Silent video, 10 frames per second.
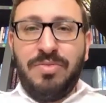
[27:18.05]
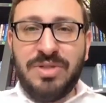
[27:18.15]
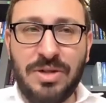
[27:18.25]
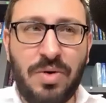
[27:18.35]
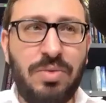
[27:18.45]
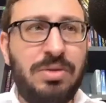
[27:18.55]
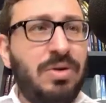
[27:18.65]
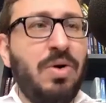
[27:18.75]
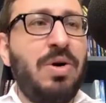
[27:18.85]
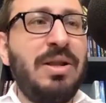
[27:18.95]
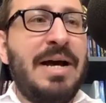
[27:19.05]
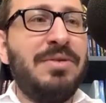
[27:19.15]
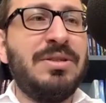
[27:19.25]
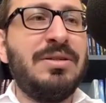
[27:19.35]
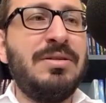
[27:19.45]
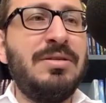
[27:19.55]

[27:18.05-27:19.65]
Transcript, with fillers: was no call out